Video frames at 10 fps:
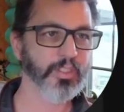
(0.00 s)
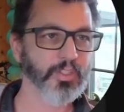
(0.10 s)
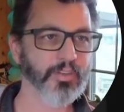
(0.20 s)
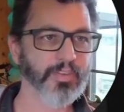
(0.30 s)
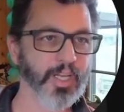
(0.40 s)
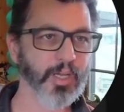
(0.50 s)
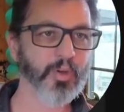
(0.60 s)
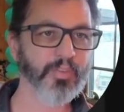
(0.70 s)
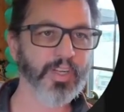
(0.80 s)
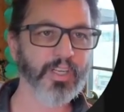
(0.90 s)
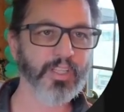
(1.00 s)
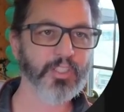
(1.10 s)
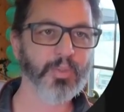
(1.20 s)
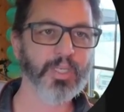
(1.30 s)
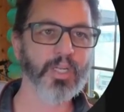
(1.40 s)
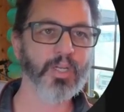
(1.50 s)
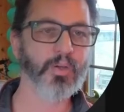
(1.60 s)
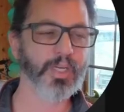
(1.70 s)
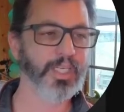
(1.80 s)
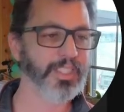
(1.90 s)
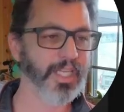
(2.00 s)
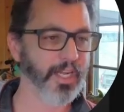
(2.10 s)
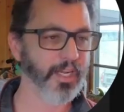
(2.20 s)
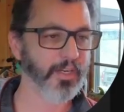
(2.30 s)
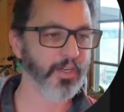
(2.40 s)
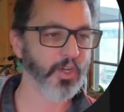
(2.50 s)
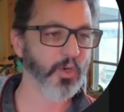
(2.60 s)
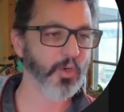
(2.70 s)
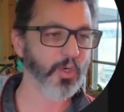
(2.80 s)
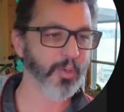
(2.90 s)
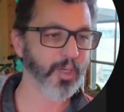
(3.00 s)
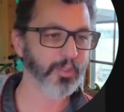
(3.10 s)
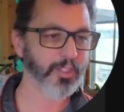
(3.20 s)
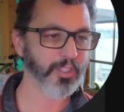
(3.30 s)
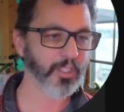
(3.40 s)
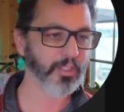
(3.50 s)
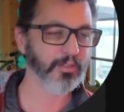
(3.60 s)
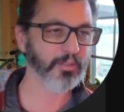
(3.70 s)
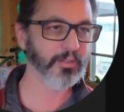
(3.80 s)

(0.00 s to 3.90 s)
So if I come over here to this window and I say node publisher,